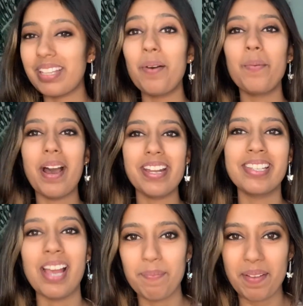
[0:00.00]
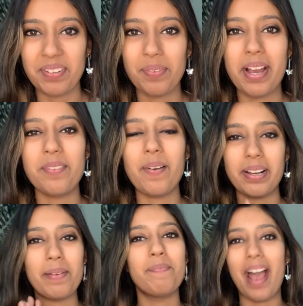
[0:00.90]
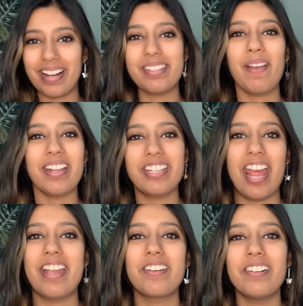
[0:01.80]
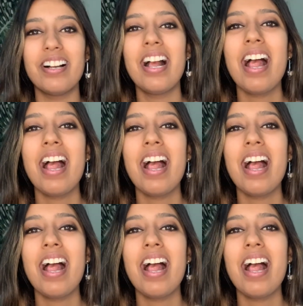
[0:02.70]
What is up, everyone? Welcome back to my channel.